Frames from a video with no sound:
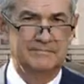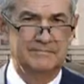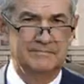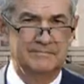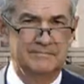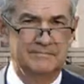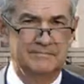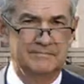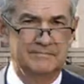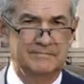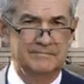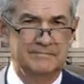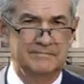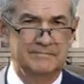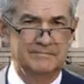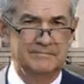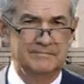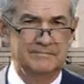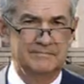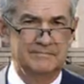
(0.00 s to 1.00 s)

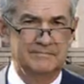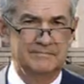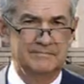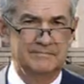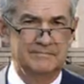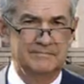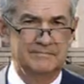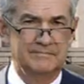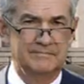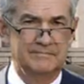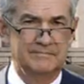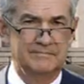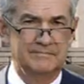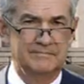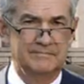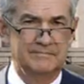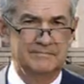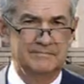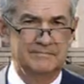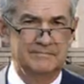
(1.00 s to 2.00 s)

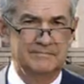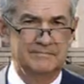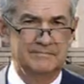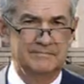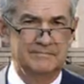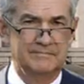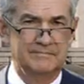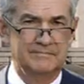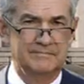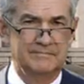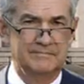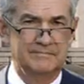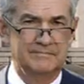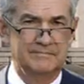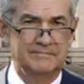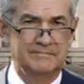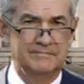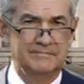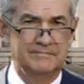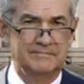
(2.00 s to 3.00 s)

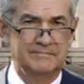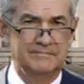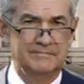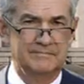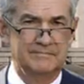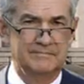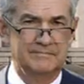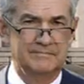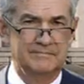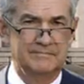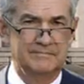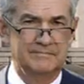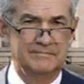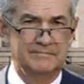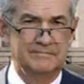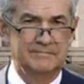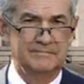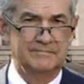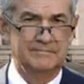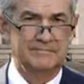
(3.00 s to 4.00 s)

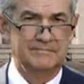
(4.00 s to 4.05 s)
The person shown says nothing.